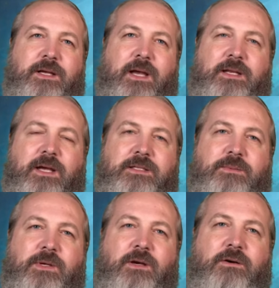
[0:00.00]
and not to
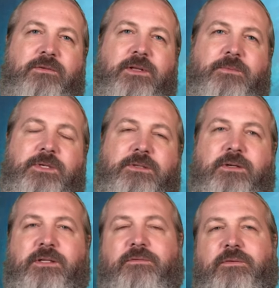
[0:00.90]
be overly
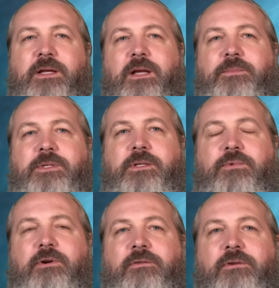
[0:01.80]
restrictive when it comes to
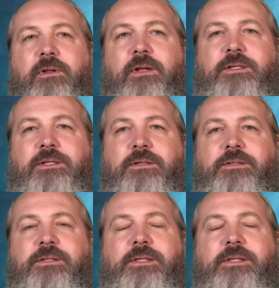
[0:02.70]
peripheral issues.